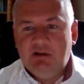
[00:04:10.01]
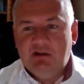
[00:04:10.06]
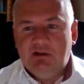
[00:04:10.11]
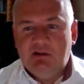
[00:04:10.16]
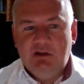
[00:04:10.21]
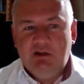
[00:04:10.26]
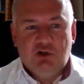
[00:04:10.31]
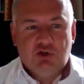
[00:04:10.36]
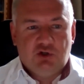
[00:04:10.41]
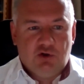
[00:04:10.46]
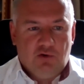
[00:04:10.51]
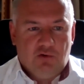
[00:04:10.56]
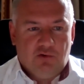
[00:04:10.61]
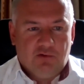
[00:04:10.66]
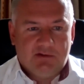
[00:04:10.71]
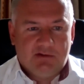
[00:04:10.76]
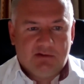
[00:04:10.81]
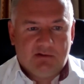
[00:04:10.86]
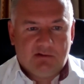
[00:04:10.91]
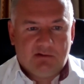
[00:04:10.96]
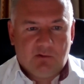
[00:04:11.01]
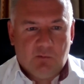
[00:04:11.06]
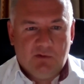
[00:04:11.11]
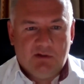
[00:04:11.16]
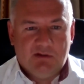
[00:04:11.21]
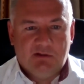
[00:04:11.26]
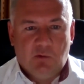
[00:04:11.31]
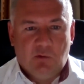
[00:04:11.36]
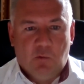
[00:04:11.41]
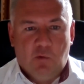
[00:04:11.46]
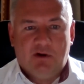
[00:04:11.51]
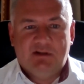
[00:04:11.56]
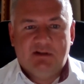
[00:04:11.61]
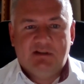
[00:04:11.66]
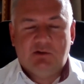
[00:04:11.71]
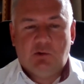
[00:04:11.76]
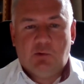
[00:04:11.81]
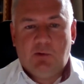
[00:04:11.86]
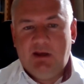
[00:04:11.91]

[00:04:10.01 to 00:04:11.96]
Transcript: in t-shirts with the words